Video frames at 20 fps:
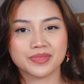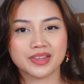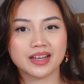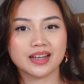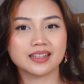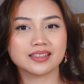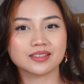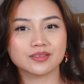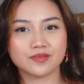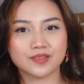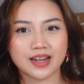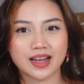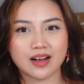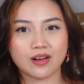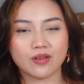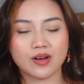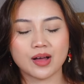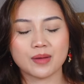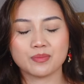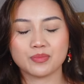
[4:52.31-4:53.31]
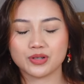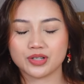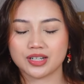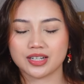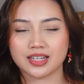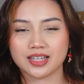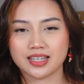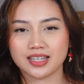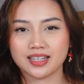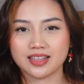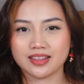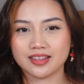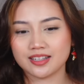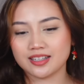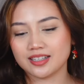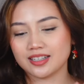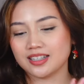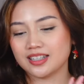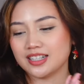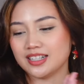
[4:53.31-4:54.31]
as of now, I'm putting it in
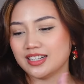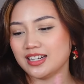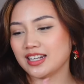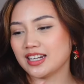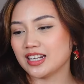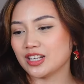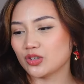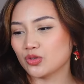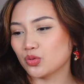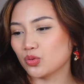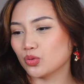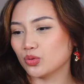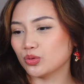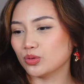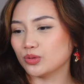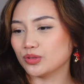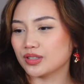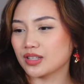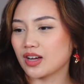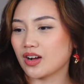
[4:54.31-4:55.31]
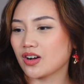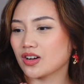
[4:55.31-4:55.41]
the knitting tools that